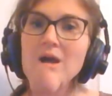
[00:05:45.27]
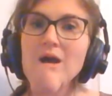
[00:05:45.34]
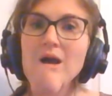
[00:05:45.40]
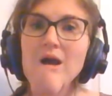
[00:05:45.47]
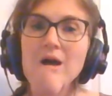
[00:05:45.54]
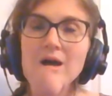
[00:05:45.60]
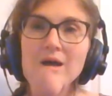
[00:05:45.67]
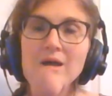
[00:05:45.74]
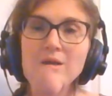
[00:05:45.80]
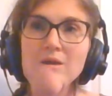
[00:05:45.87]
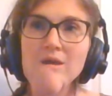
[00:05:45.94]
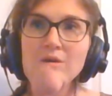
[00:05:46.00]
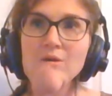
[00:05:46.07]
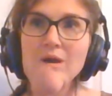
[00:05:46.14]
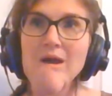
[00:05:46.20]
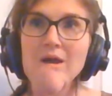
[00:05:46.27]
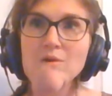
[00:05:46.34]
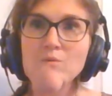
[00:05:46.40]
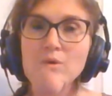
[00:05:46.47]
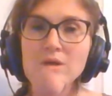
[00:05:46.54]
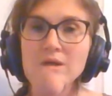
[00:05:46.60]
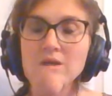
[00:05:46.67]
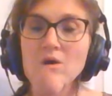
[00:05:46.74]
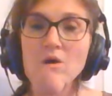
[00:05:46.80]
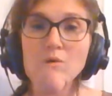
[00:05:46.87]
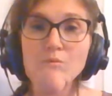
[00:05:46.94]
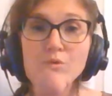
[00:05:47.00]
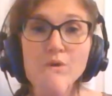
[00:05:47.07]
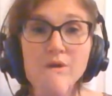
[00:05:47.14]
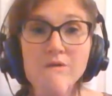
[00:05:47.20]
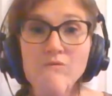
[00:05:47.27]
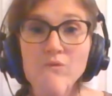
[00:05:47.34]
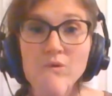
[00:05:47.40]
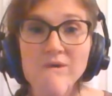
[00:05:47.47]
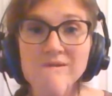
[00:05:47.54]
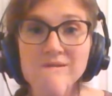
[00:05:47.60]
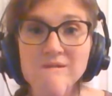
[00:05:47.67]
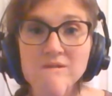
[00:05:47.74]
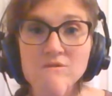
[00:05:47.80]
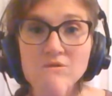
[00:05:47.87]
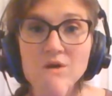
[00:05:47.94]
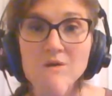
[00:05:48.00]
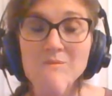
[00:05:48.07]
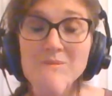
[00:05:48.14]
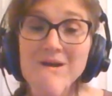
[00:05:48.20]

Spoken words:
I had what I call pretty voice syndrome.